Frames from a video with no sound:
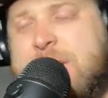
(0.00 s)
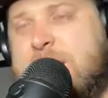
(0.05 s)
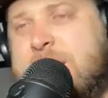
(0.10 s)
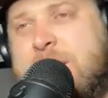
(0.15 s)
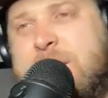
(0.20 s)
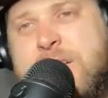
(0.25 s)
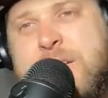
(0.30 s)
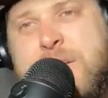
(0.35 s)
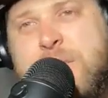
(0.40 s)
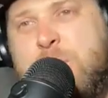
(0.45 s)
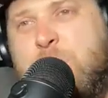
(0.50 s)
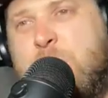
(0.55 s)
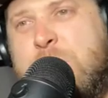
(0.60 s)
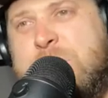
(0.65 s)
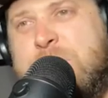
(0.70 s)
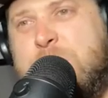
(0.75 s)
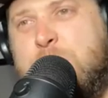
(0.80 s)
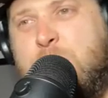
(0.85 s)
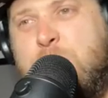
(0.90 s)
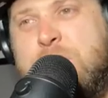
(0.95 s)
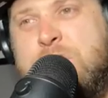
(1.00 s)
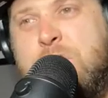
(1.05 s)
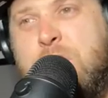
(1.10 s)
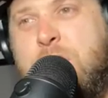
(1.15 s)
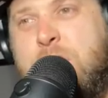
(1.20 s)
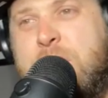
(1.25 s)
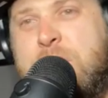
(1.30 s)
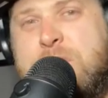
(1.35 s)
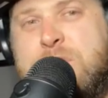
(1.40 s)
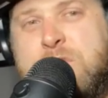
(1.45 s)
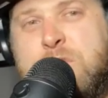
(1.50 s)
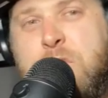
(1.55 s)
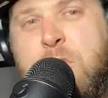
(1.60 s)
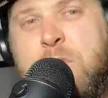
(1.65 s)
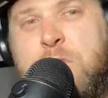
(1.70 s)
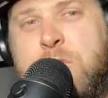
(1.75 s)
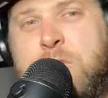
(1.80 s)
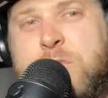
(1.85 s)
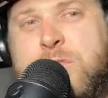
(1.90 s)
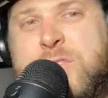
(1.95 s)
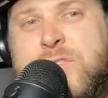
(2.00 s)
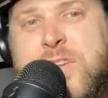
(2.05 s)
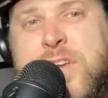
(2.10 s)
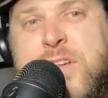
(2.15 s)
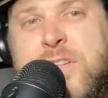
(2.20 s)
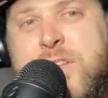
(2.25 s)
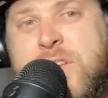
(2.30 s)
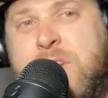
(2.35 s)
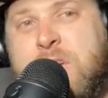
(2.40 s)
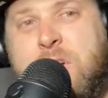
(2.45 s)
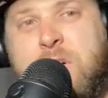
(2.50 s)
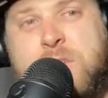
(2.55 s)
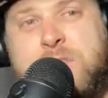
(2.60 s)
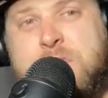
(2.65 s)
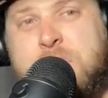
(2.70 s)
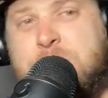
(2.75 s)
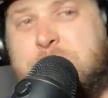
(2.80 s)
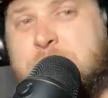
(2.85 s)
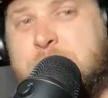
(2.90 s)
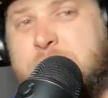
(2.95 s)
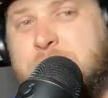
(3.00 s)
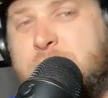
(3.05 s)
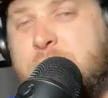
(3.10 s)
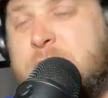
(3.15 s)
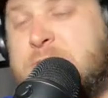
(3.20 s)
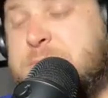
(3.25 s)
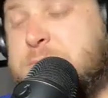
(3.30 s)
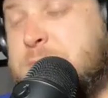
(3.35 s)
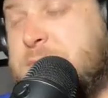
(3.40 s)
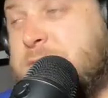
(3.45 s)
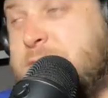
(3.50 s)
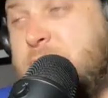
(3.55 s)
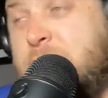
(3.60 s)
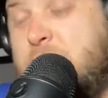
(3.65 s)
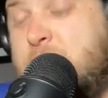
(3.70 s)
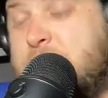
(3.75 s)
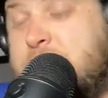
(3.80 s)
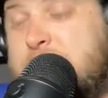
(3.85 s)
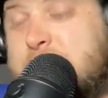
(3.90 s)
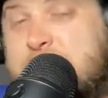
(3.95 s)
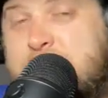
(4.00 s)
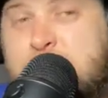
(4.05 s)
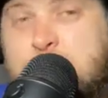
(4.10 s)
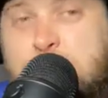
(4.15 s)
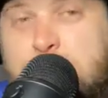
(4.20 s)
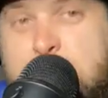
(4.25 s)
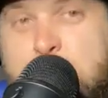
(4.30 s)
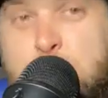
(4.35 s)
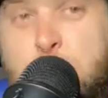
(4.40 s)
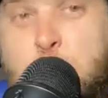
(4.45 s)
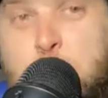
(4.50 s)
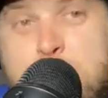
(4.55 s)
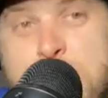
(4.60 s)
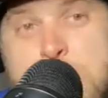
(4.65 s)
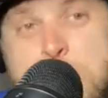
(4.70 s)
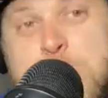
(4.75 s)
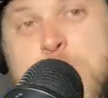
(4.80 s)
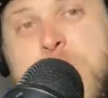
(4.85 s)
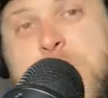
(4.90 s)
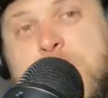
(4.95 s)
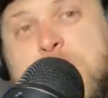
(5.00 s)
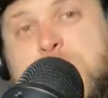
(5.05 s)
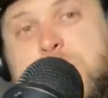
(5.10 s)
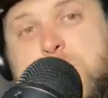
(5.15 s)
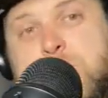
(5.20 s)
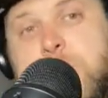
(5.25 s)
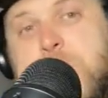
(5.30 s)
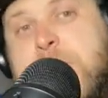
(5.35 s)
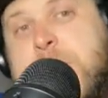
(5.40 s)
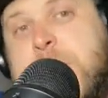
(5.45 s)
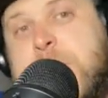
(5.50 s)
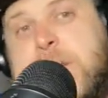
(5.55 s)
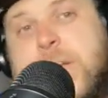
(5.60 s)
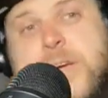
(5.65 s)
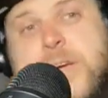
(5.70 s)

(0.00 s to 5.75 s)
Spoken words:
with some returning starters, and then also some freshmen thrown in there with Kool-Aid McKinstry.